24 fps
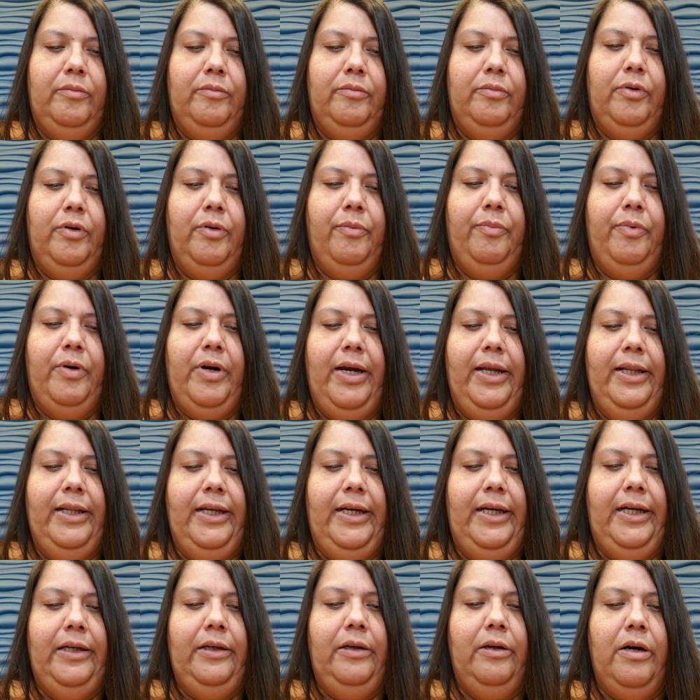
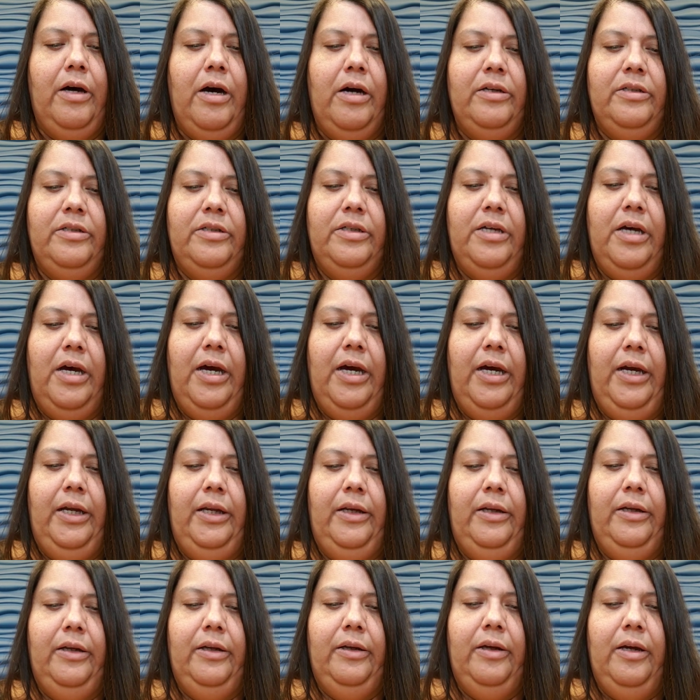propylene oxide.